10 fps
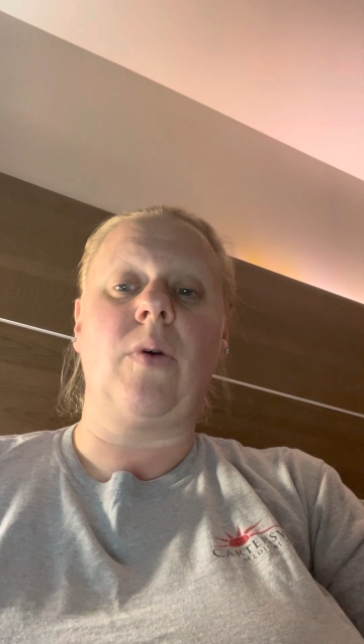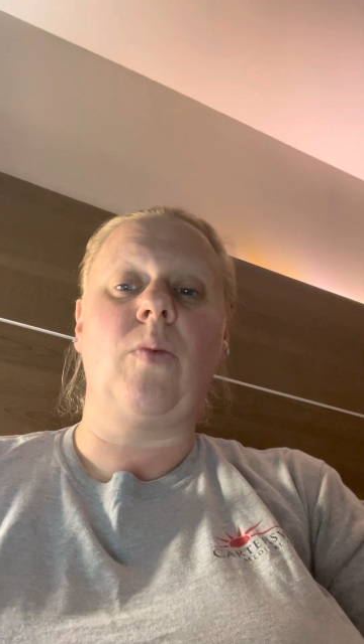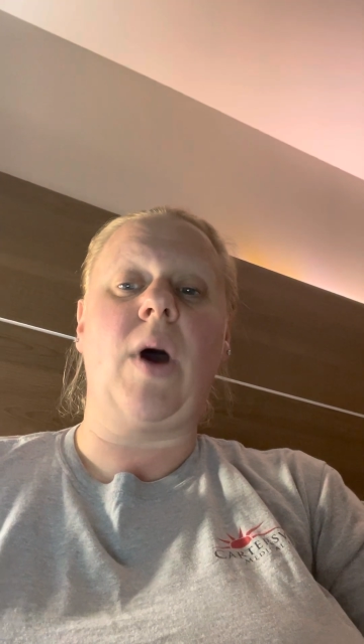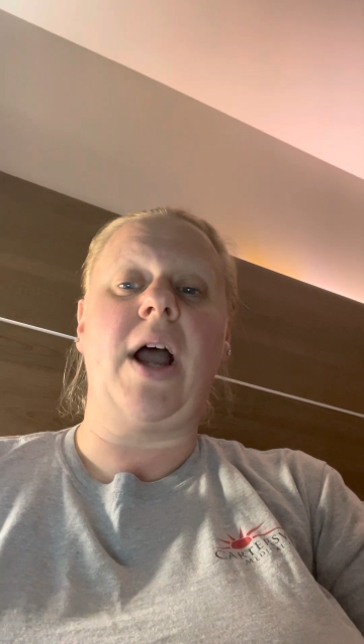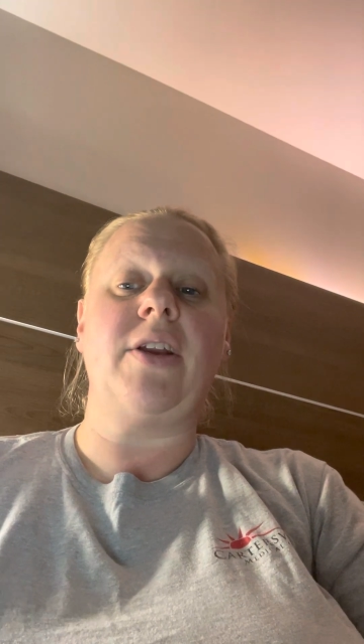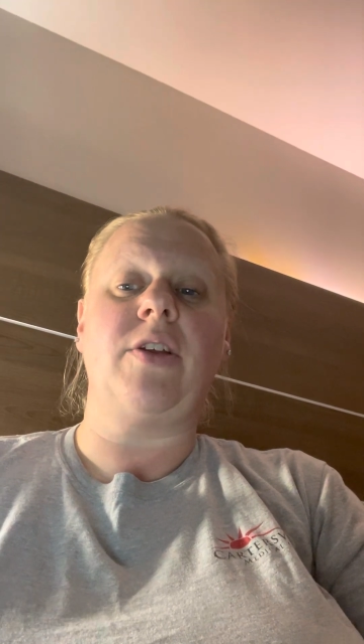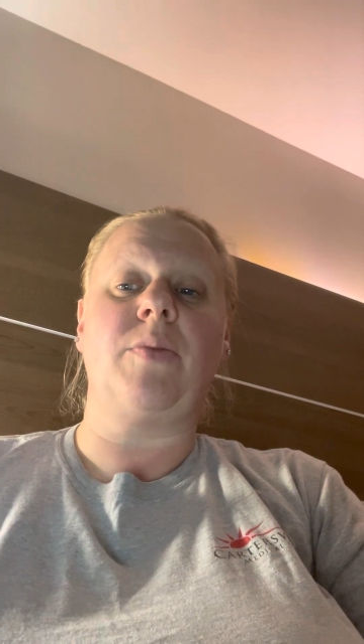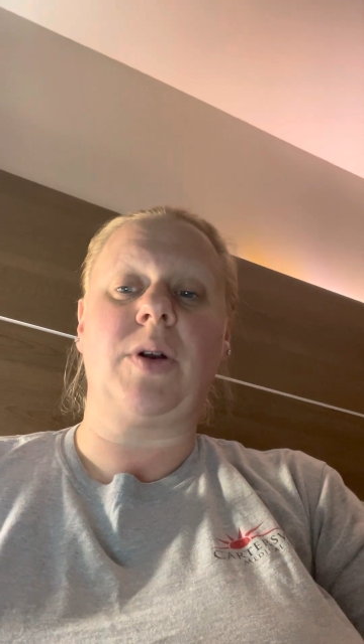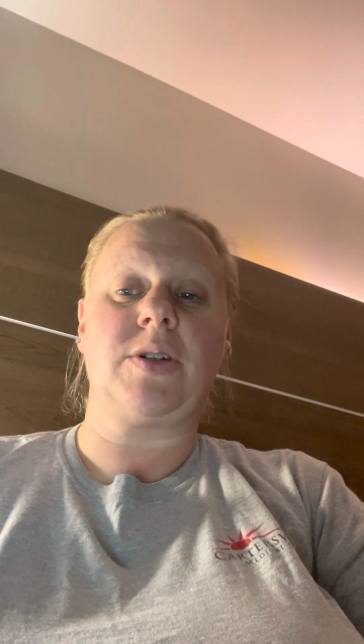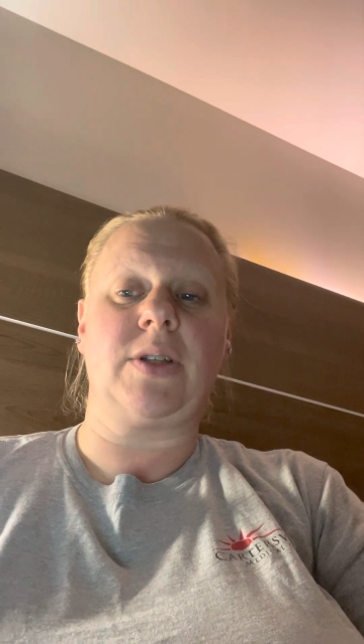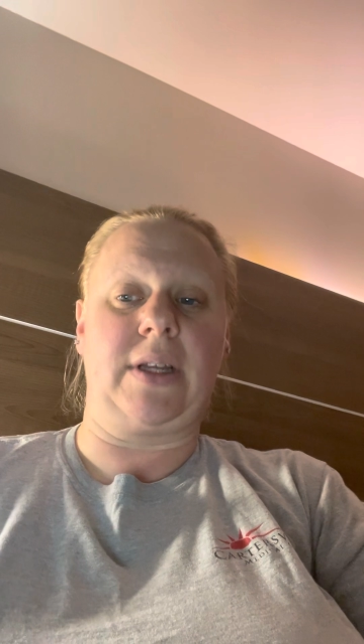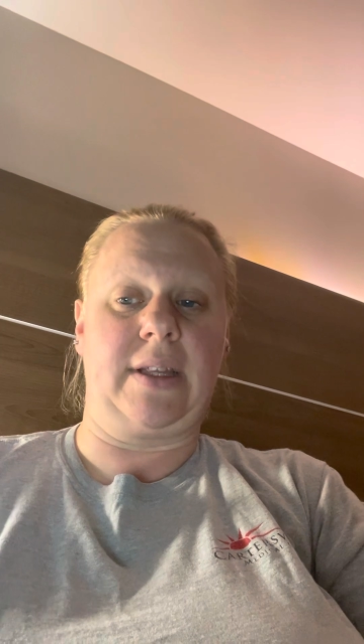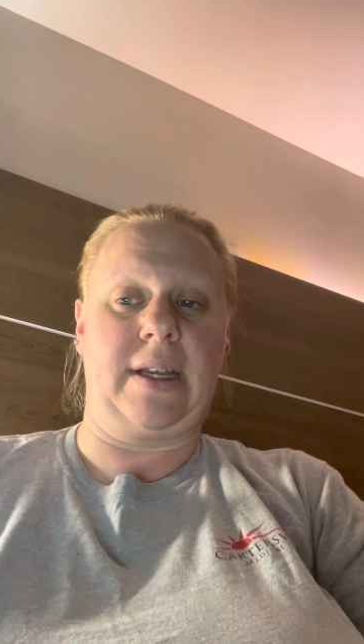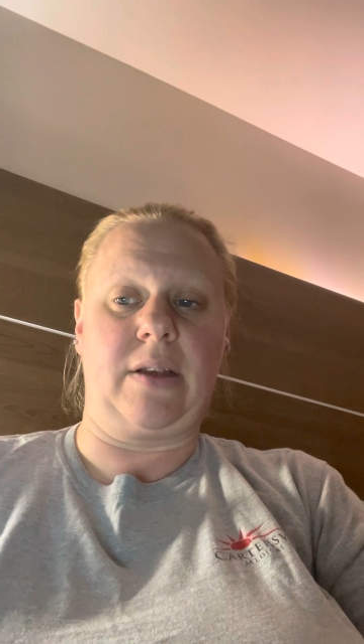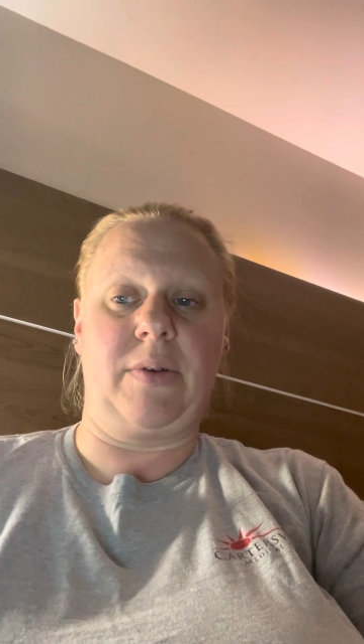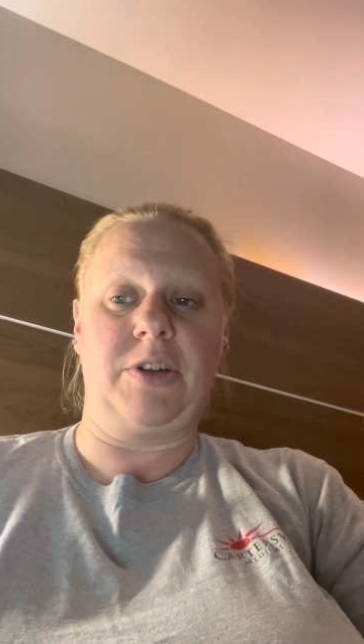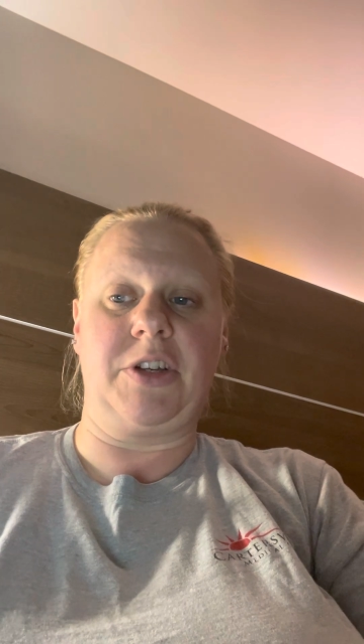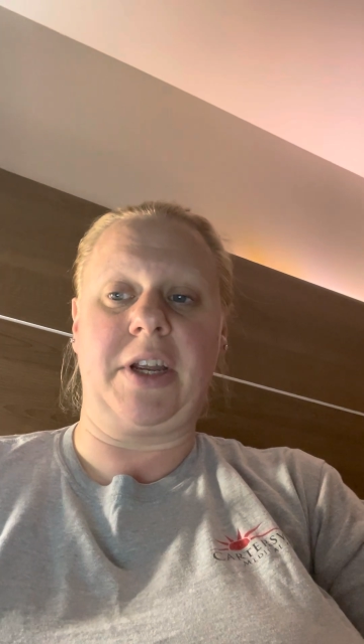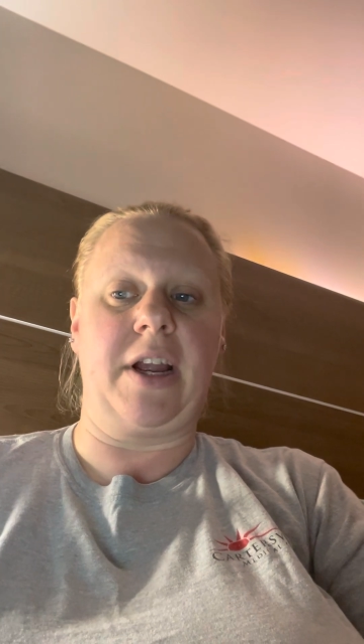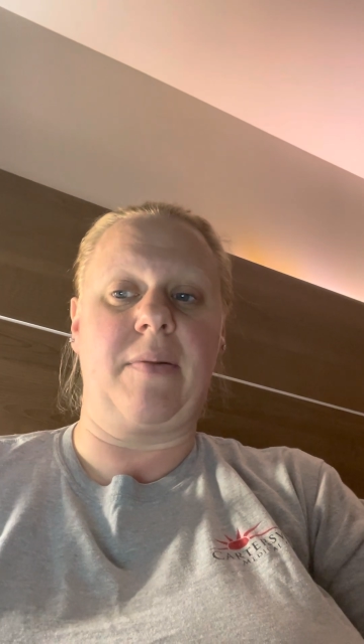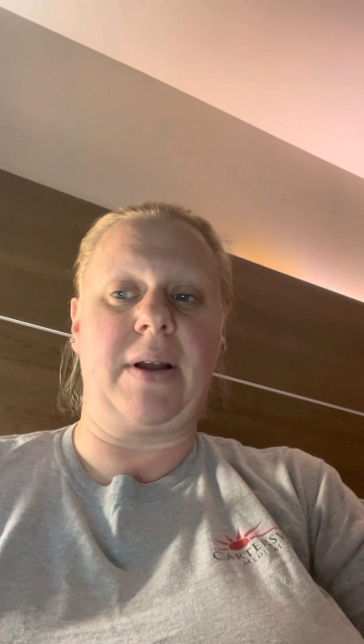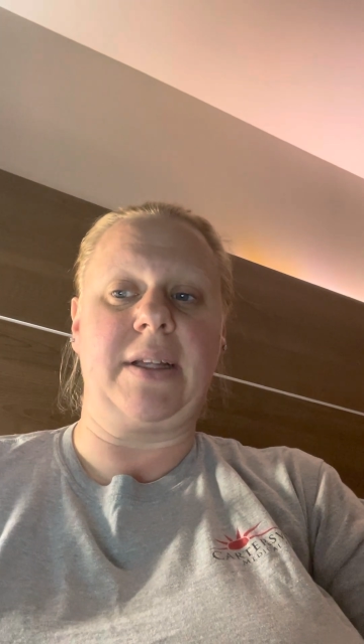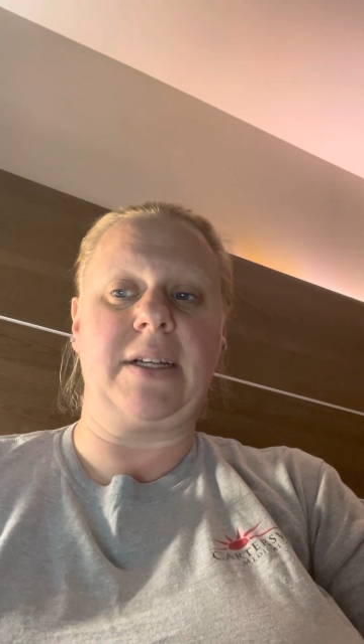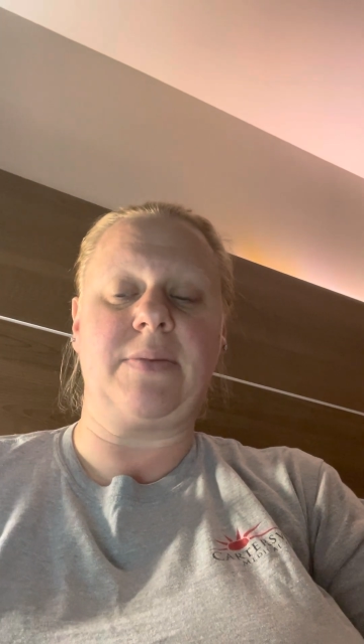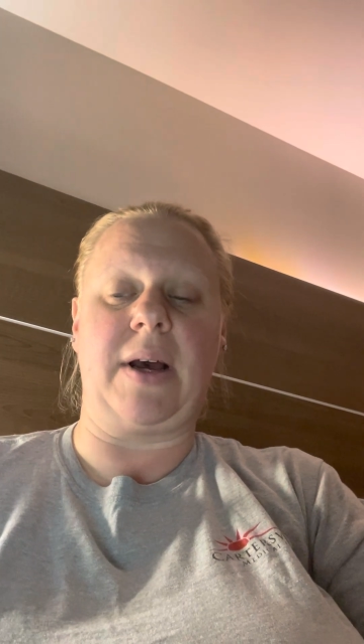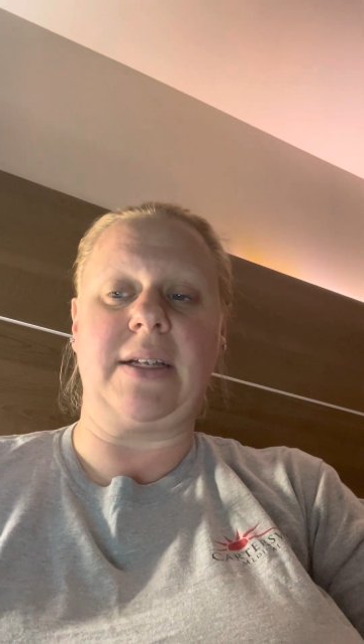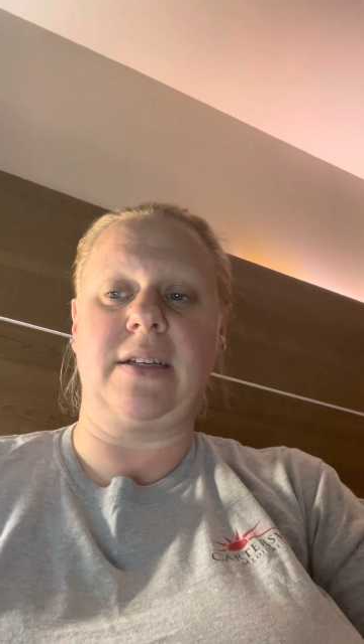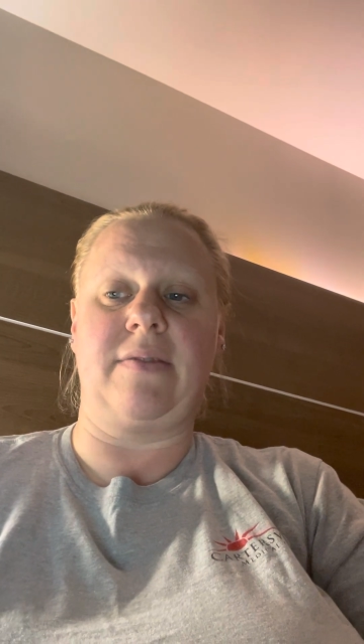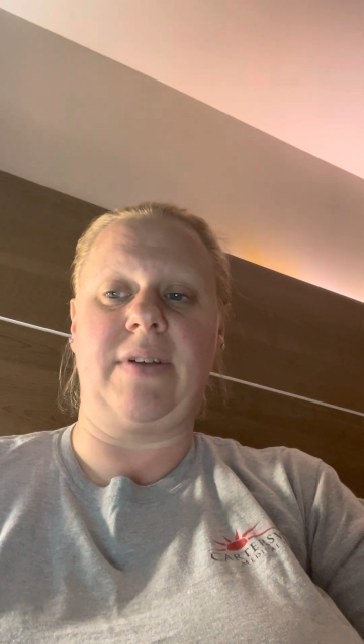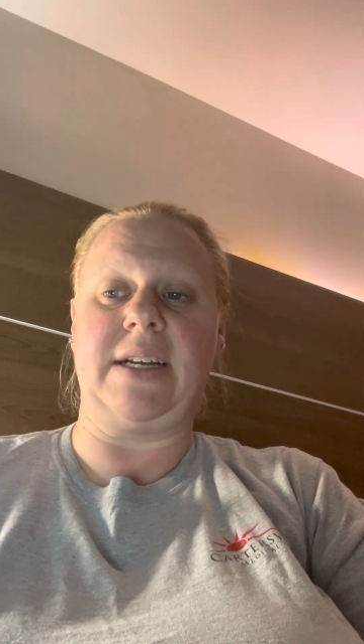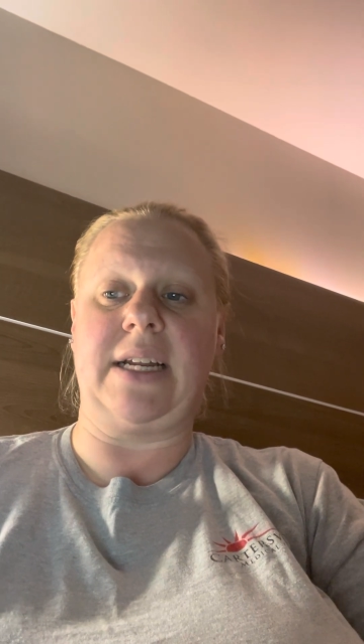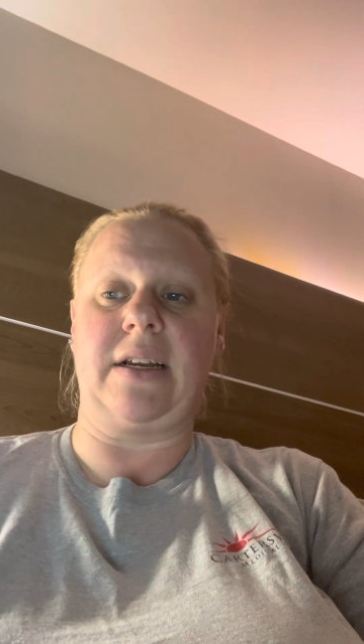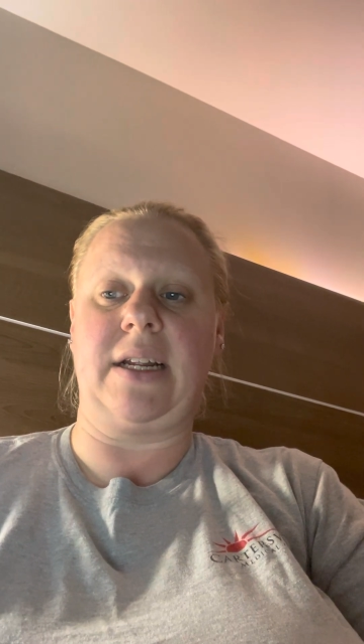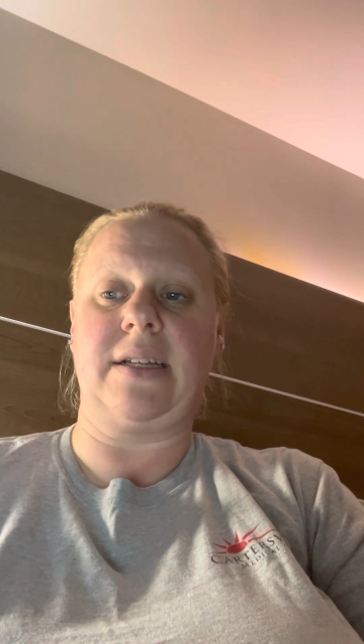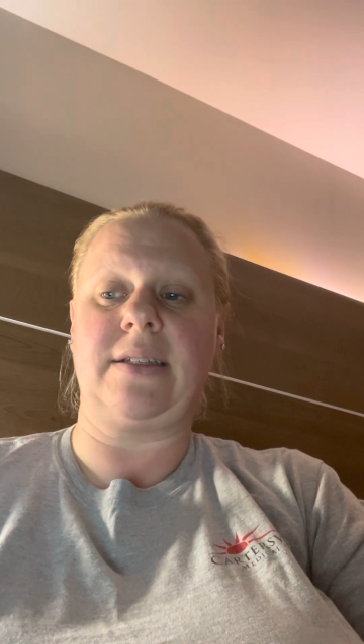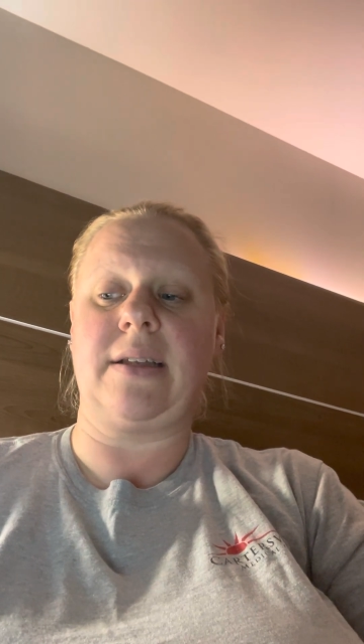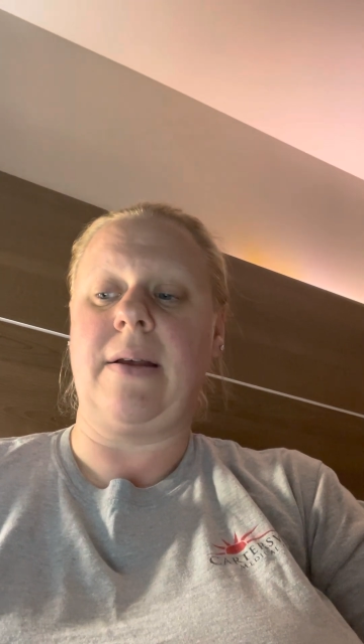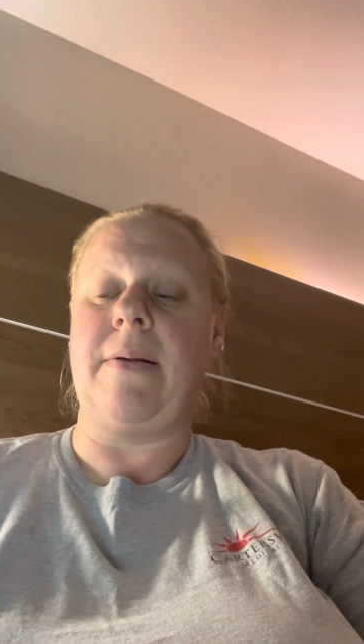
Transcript: why do you personally think that we should care about these positive identities